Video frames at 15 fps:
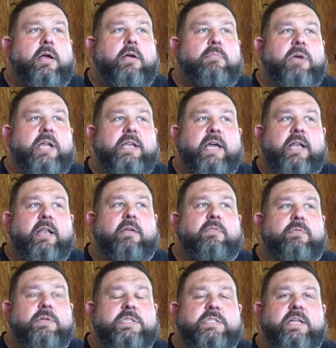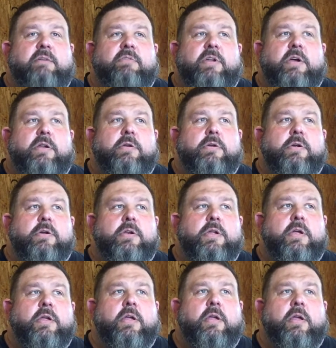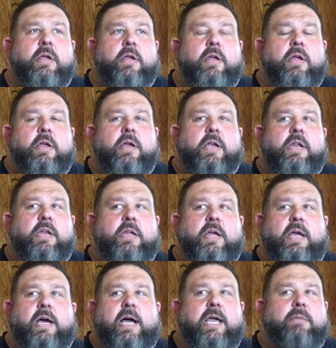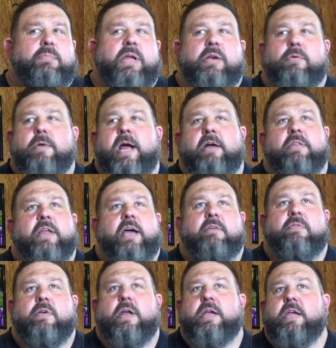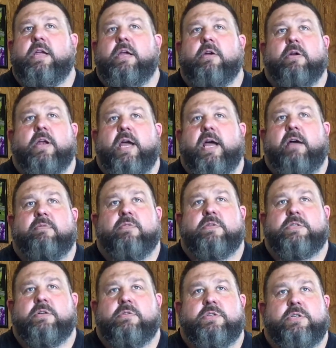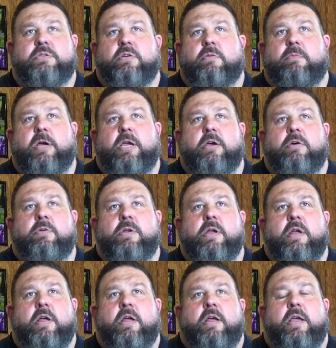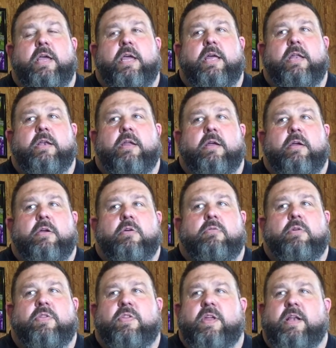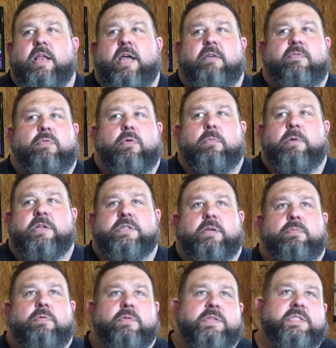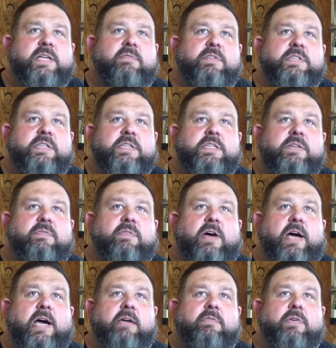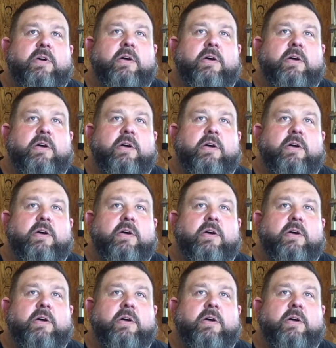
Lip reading: my deadlift was 700, and I had been around that for like a year and a half or so just on my own. And within 4 months, I pulled a 765.